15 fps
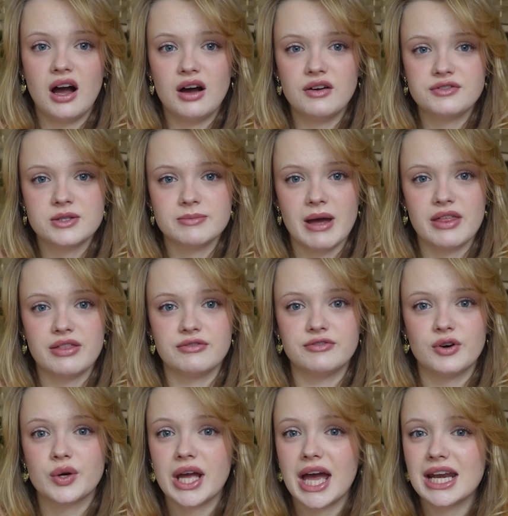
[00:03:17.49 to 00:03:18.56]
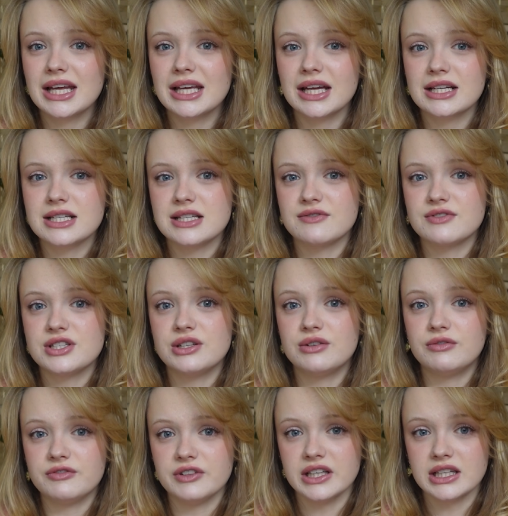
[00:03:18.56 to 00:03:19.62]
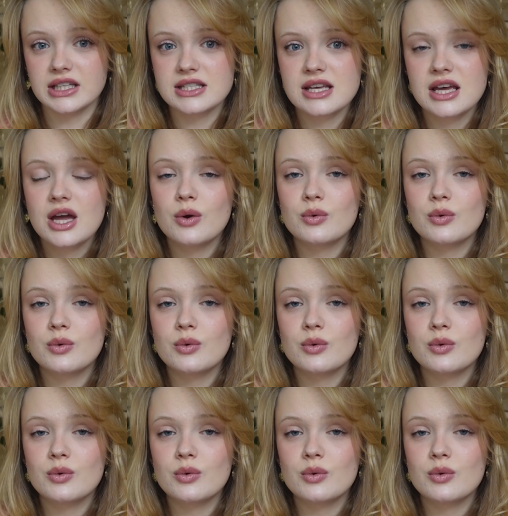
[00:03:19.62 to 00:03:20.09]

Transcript: aftermath of volcanic activity on Venus